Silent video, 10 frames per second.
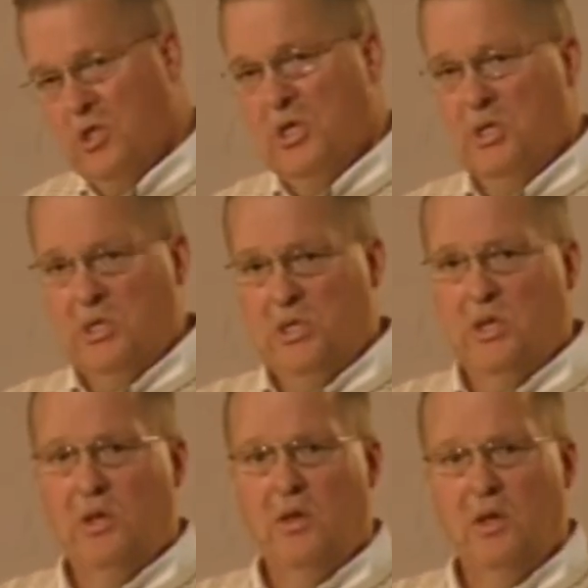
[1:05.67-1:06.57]
she's
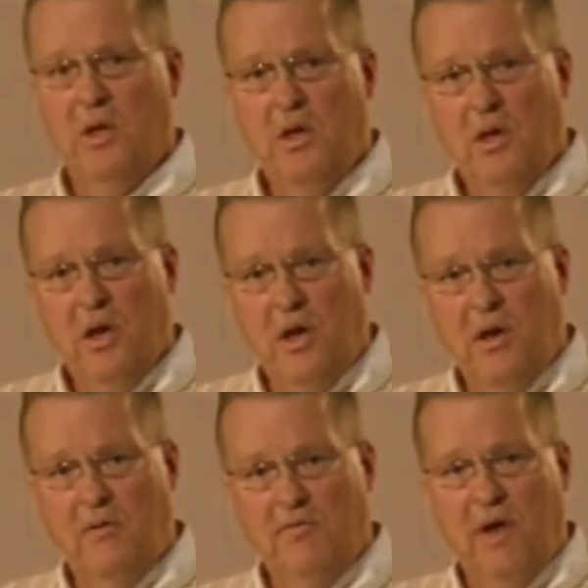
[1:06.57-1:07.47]
still.
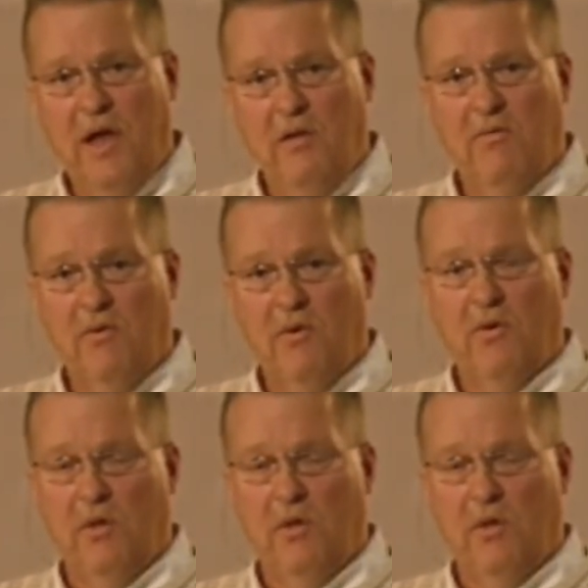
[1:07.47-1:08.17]
Uh, fighting for her